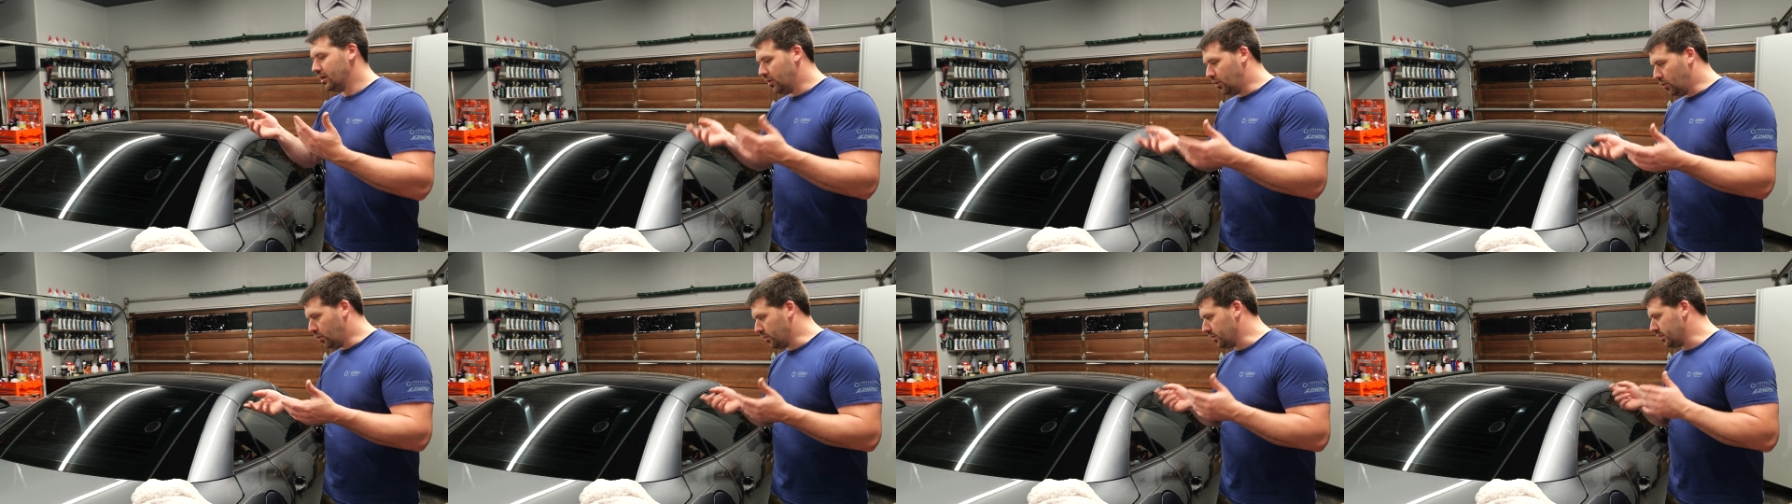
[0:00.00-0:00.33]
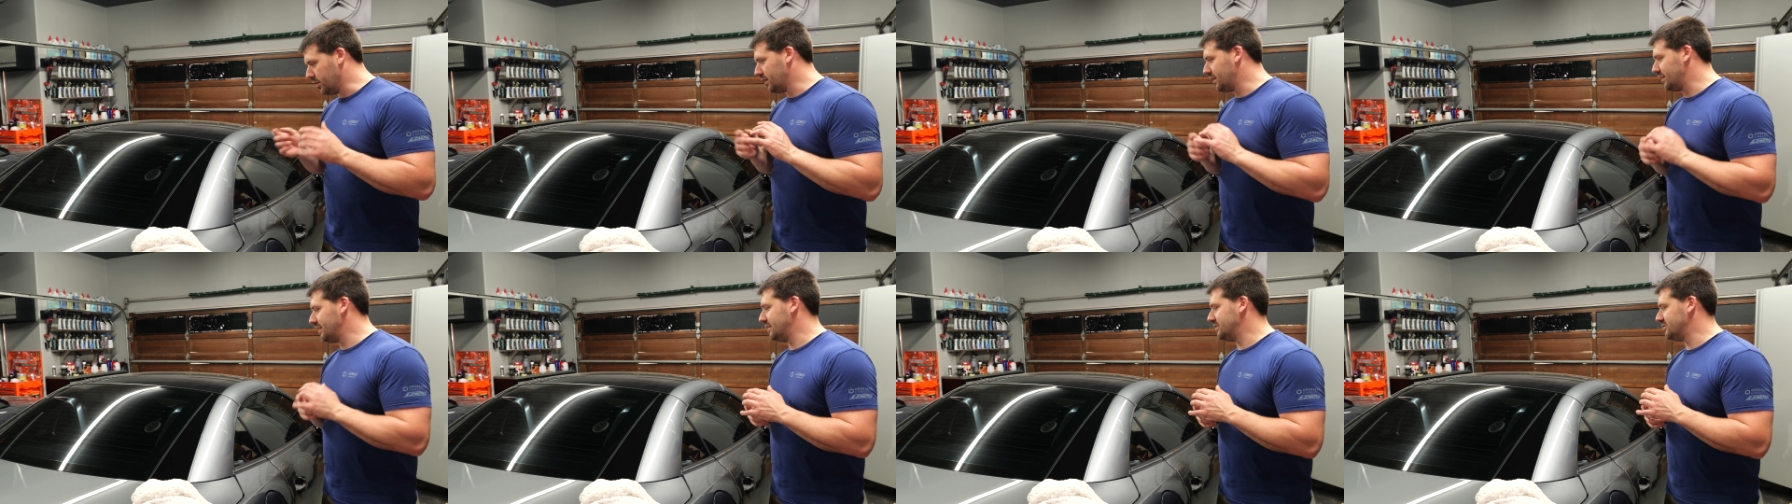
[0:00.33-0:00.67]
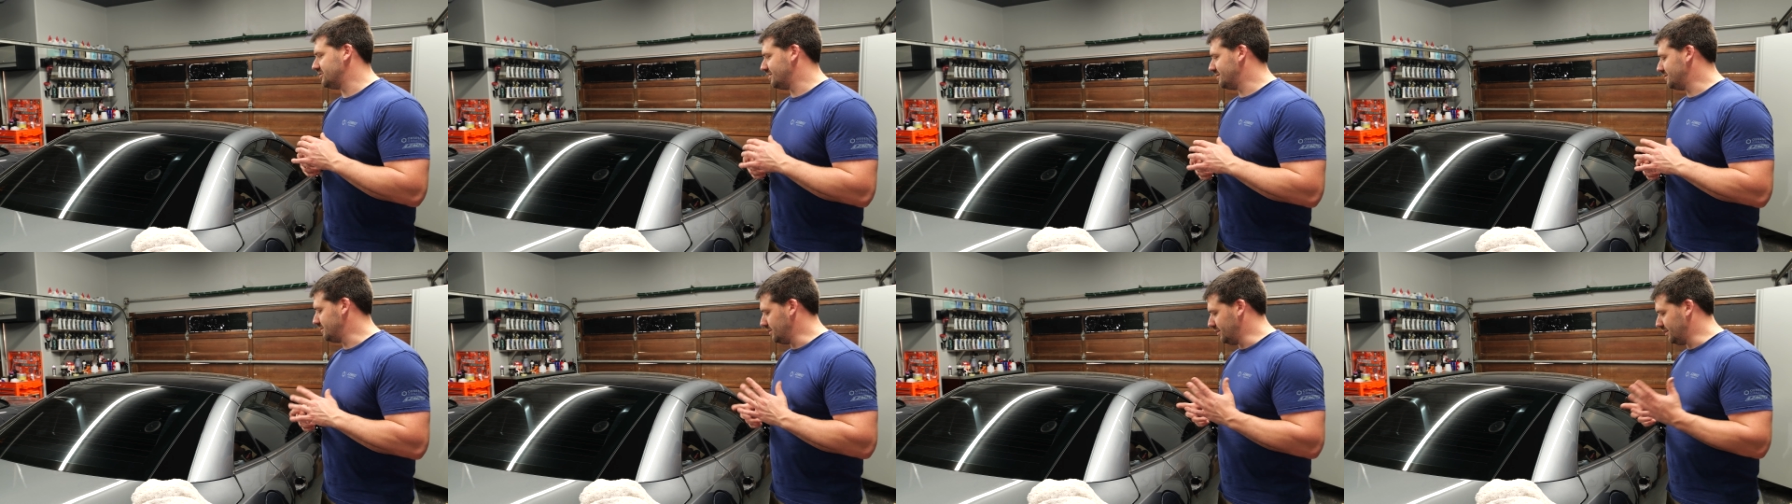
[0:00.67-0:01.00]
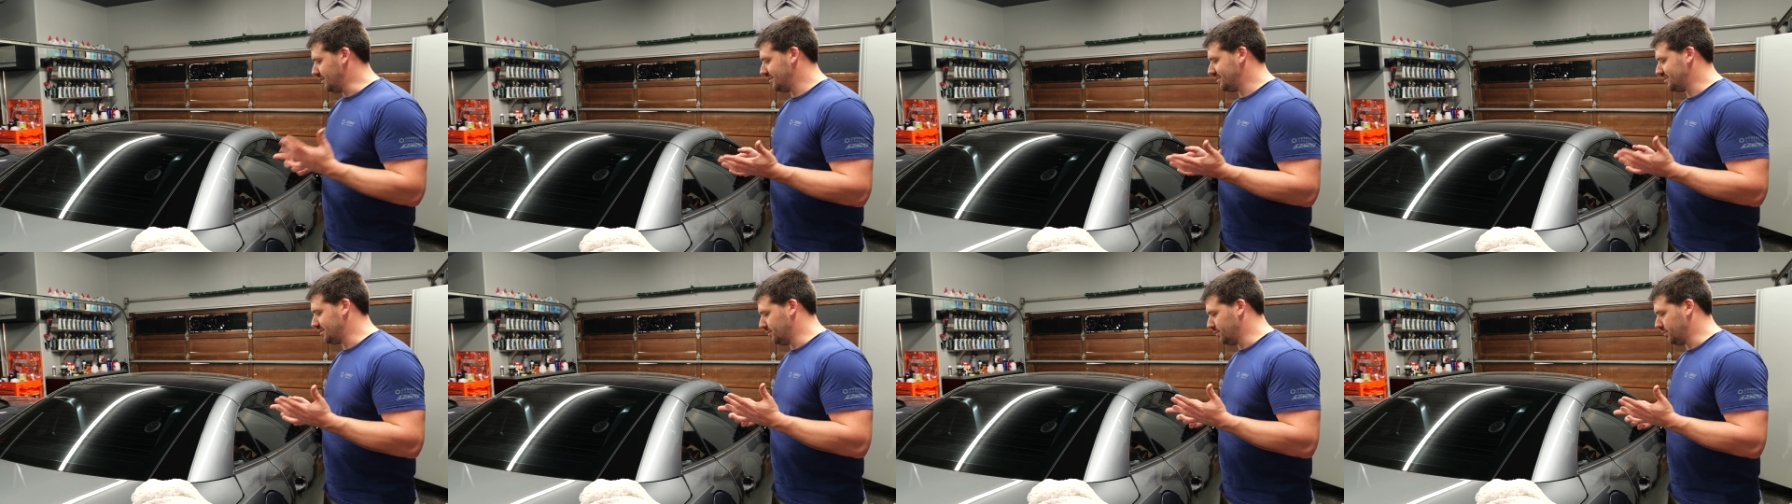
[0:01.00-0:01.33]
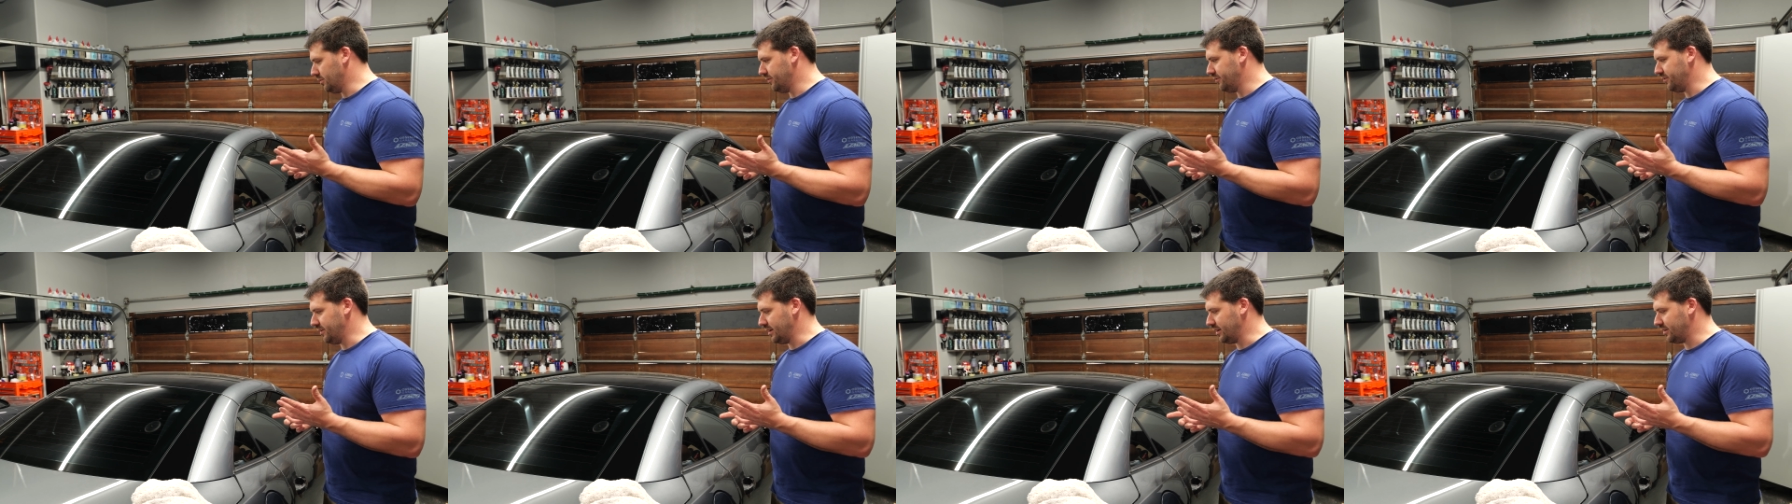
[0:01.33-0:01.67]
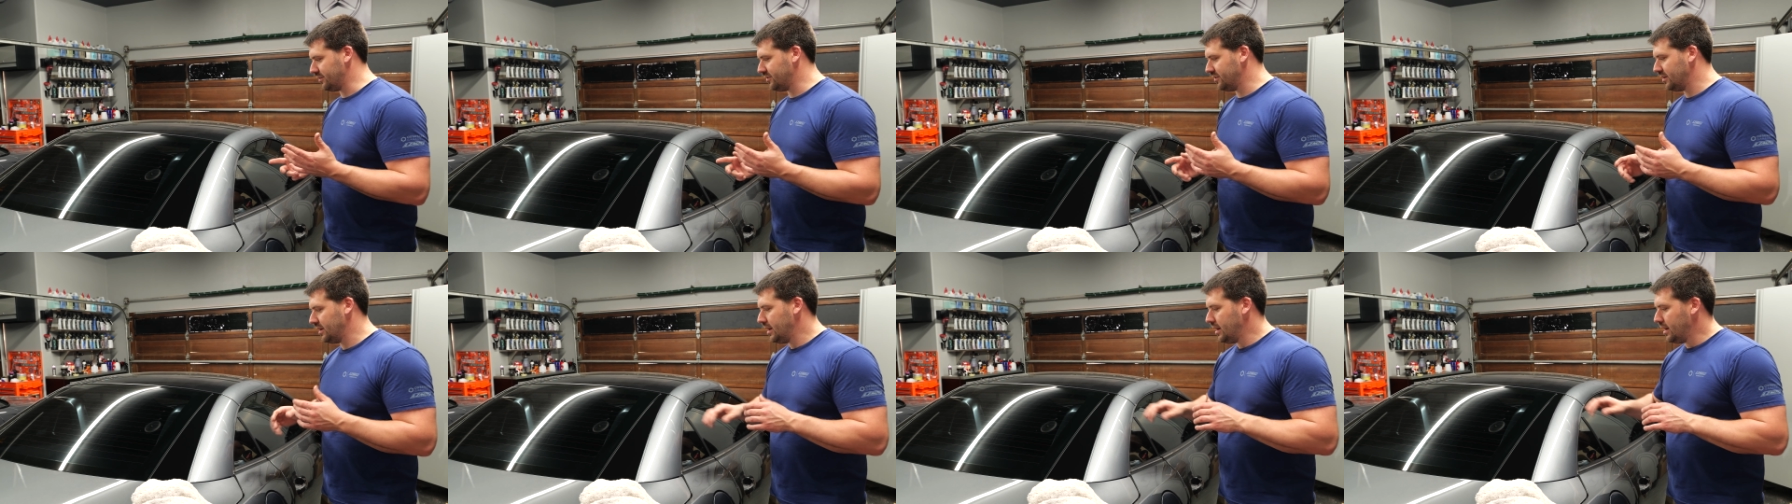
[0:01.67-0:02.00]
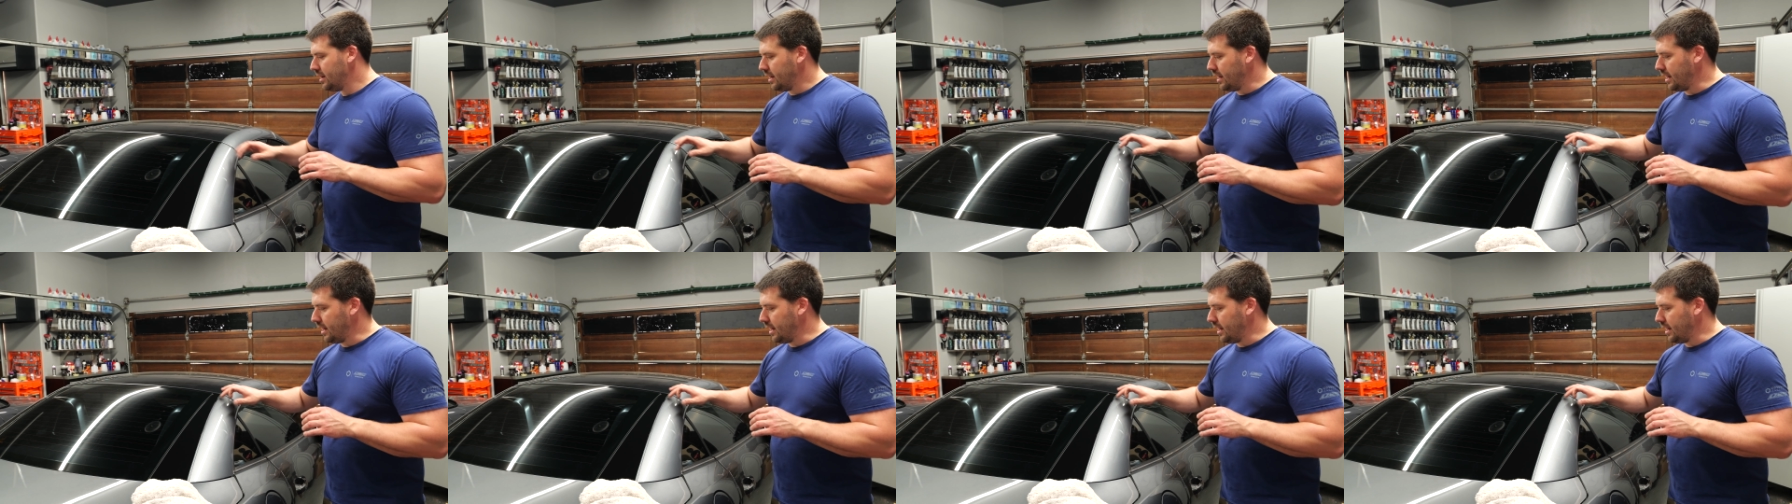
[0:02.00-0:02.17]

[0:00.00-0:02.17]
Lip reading: Or can I just do this simple fix?